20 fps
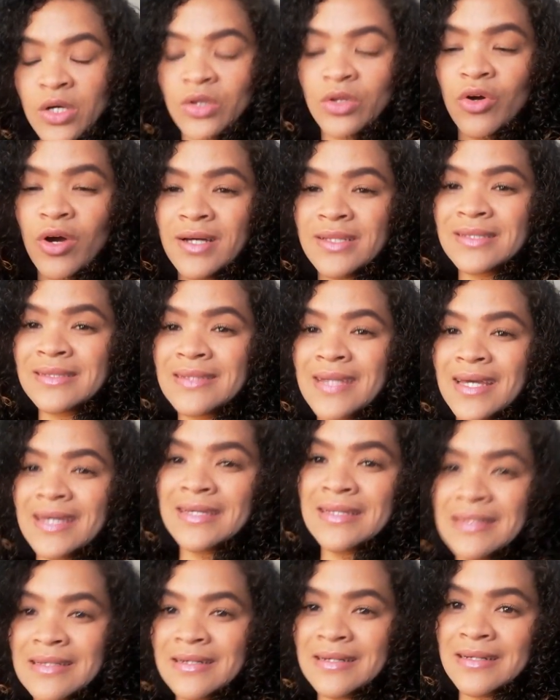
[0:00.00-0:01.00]
The
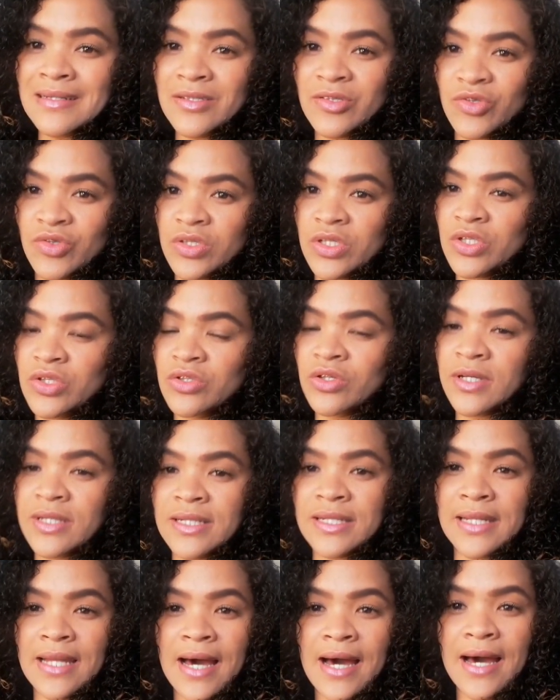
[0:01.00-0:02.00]
container is just
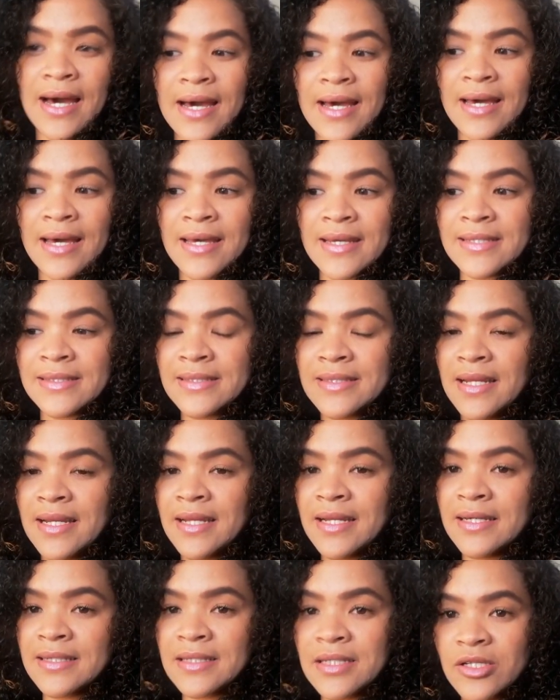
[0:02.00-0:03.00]
not nice, the
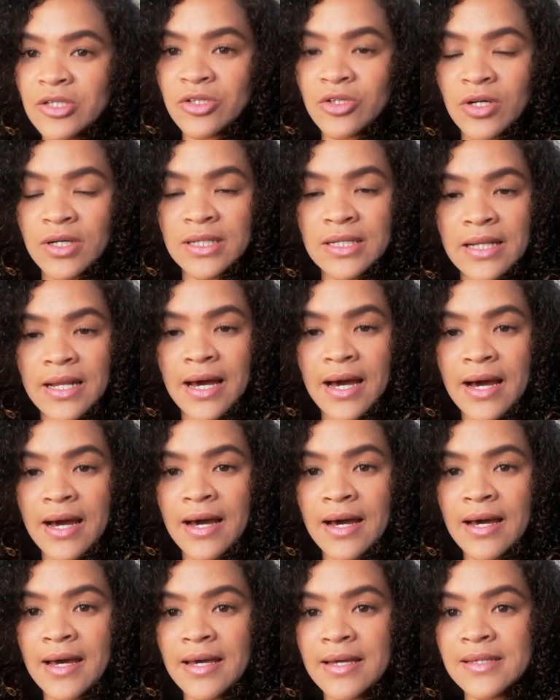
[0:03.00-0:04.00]
lid is not
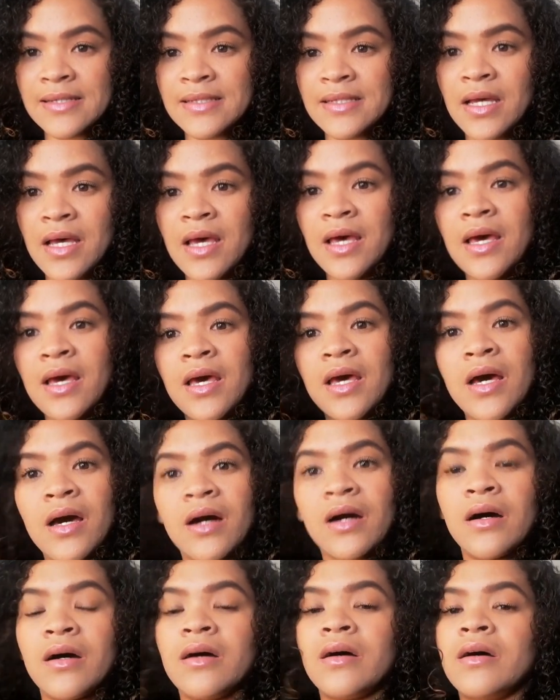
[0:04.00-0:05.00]
nice.
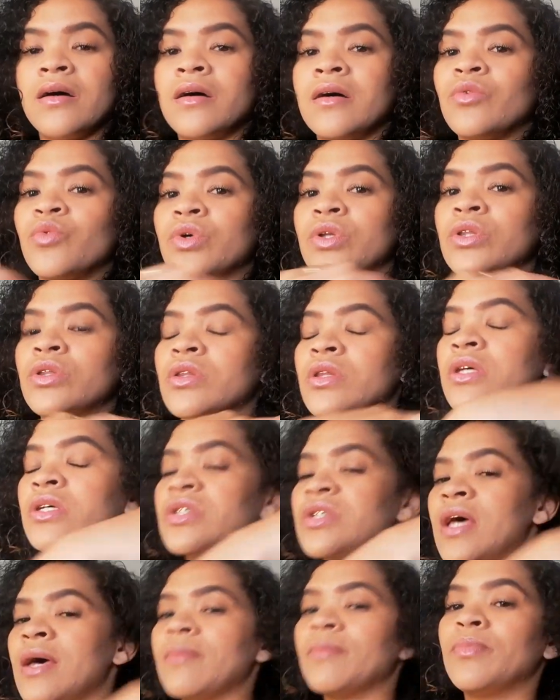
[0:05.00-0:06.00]
With the
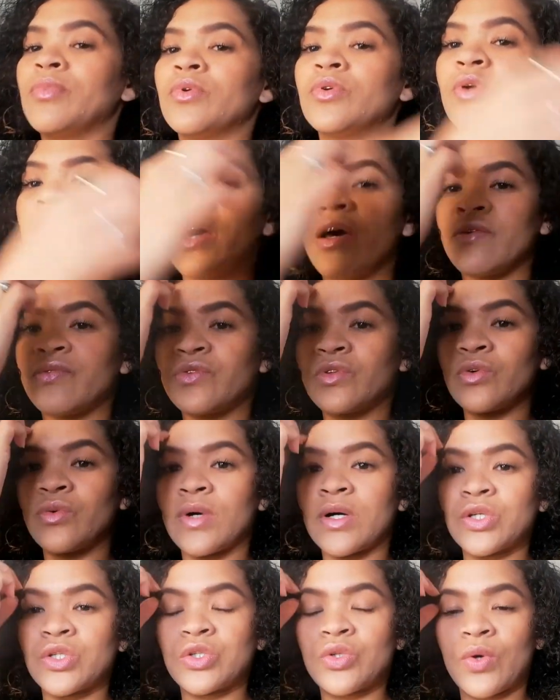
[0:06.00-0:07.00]
shampoo, you have to
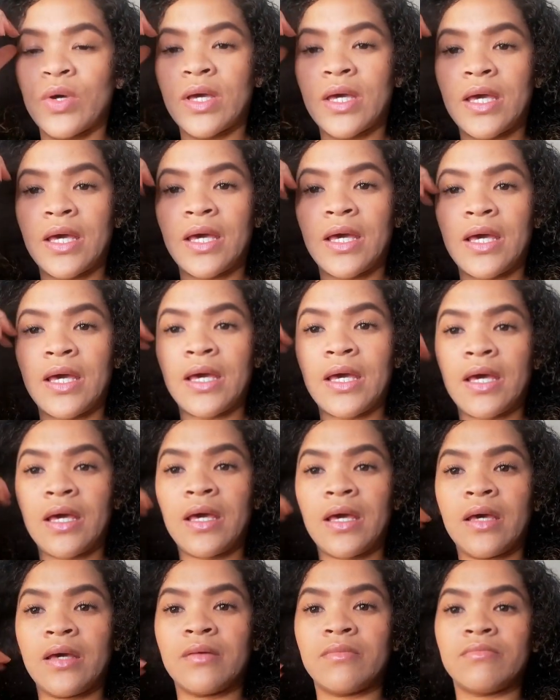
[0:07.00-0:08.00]
wash your
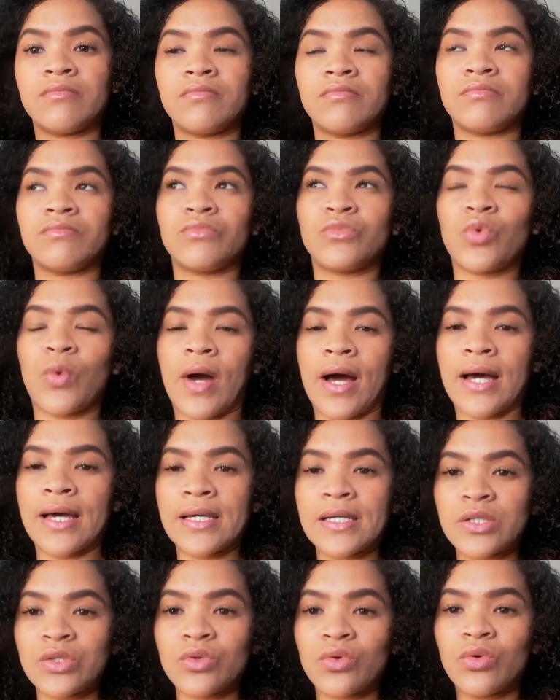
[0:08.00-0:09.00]
hair
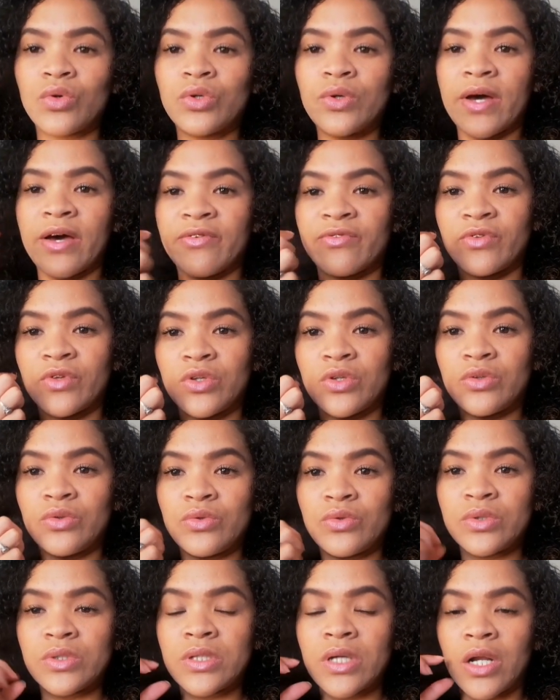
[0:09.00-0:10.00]
twice, or you have to
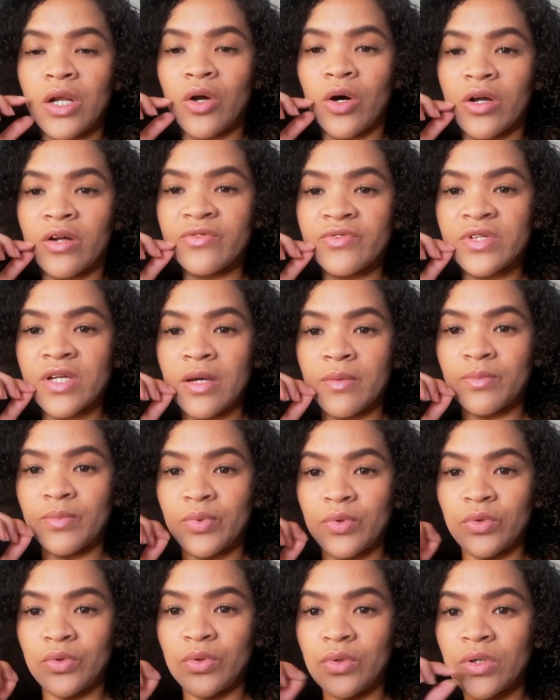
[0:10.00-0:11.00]
use a lot of
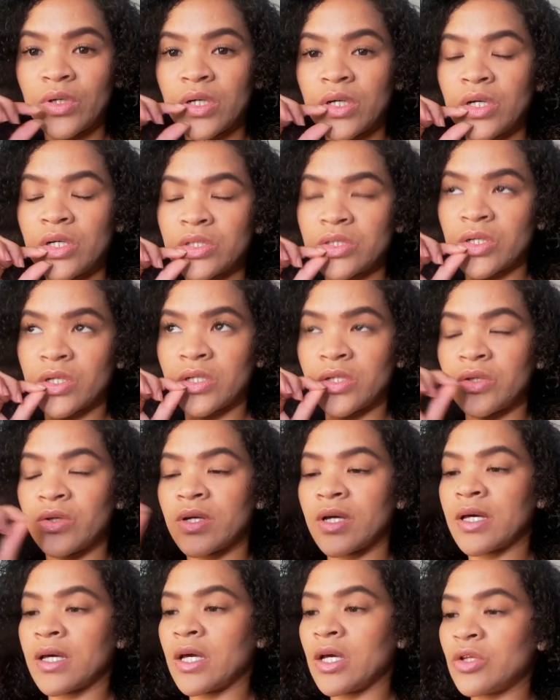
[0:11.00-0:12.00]
shampoo so that you
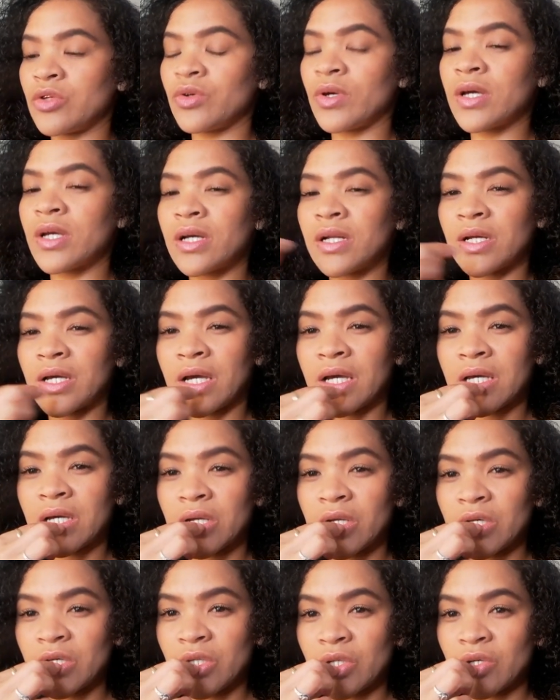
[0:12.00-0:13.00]
can get your hair
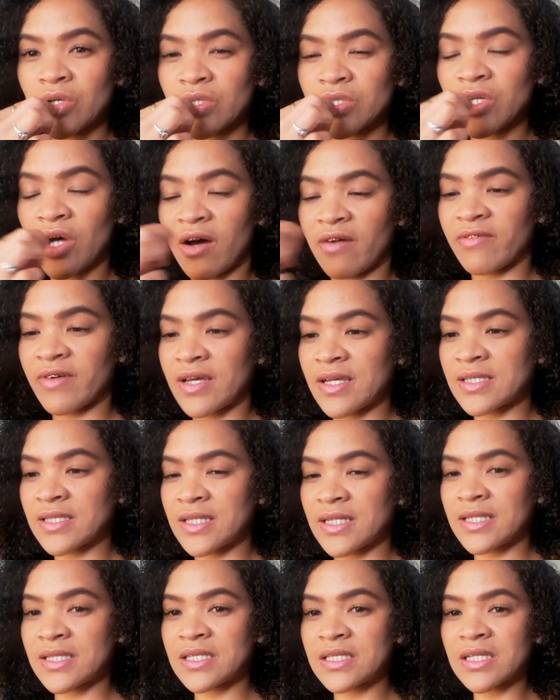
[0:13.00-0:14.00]
clean, because
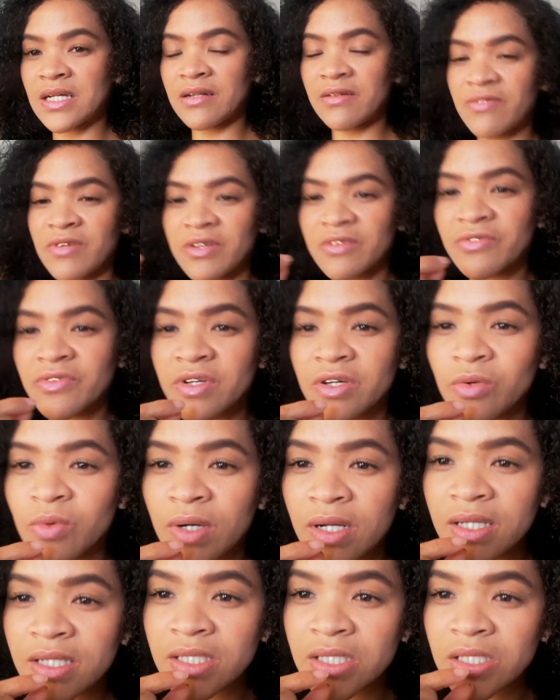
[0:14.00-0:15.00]
obviously it's salvage free.
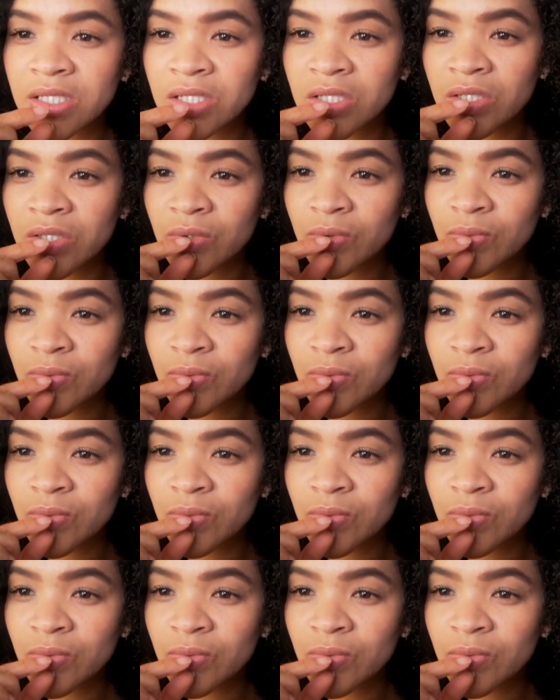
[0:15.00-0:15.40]
What is here?